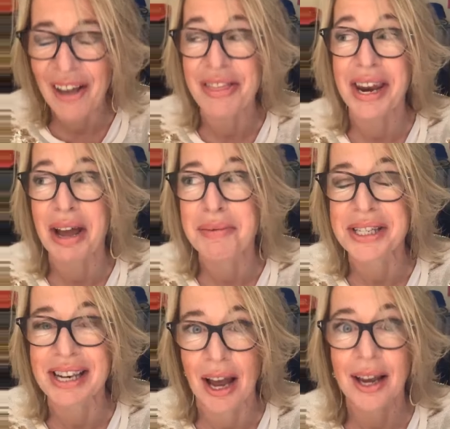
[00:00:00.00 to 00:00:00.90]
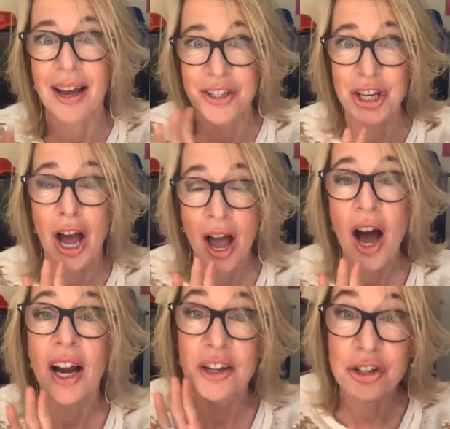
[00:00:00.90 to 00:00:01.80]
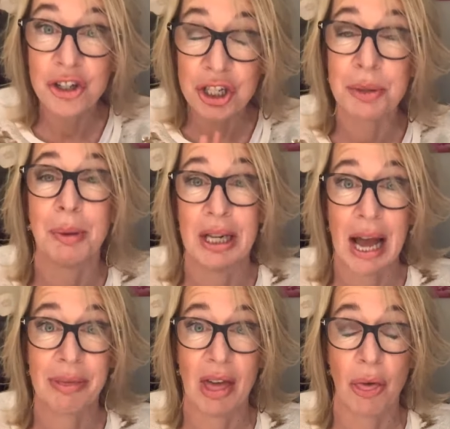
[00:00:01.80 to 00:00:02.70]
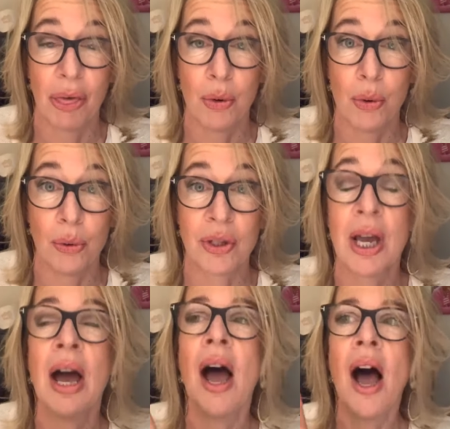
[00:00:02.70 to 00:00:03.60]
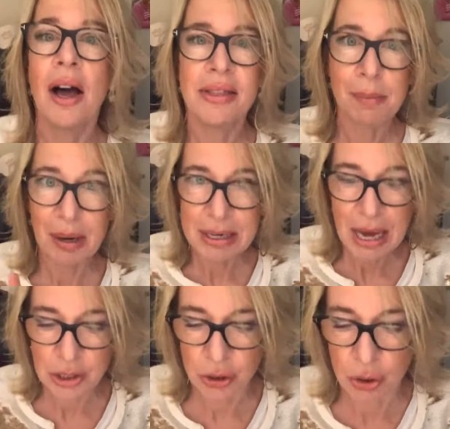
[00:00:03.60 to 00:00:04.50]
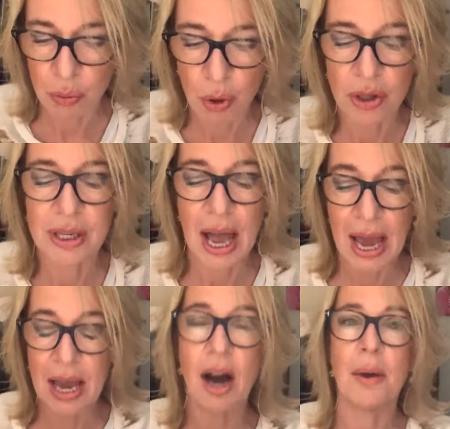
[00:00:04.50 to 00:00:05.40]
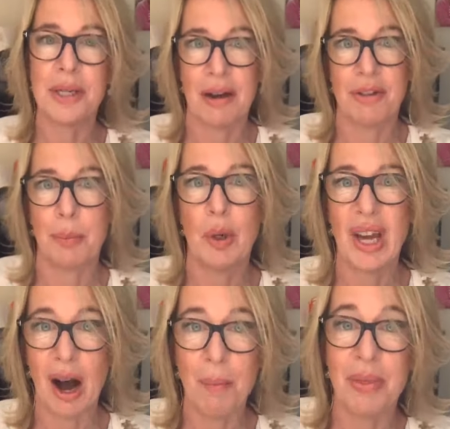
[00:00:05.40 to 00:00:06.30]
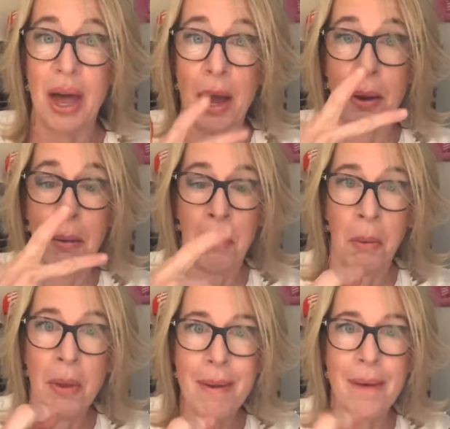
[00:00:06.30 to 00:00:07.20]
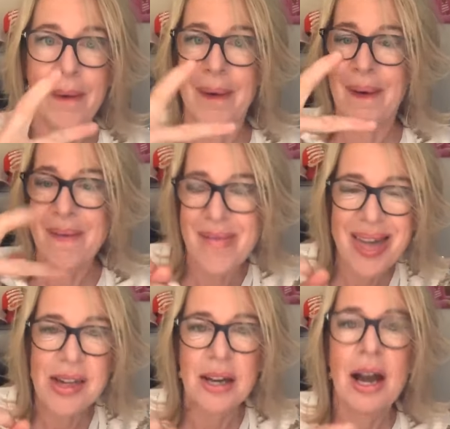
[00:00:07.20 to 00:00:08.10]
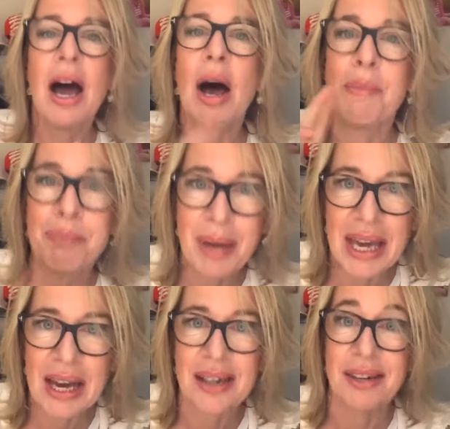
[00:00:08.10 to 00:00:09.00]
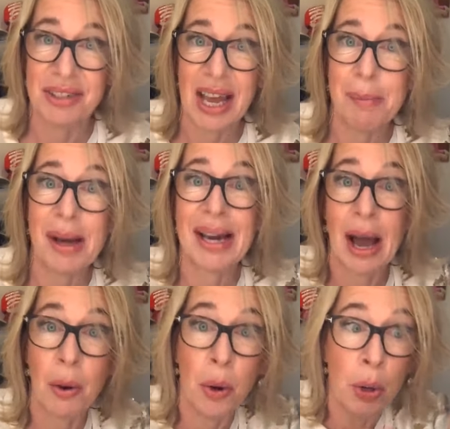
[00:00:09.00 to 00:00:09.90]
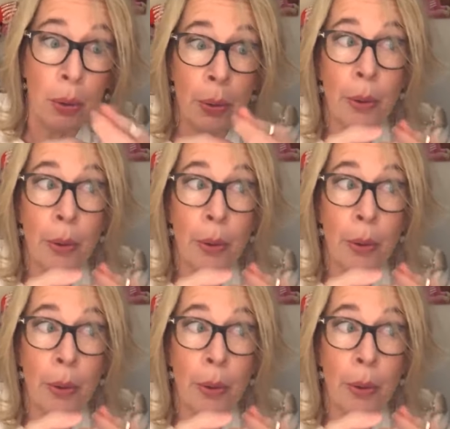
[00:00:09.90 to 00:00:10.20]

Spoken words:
And then I was like, I legitimately had that thought. And then my next thought was, A, I would have to put it up there. And B, I'd have to get it back out.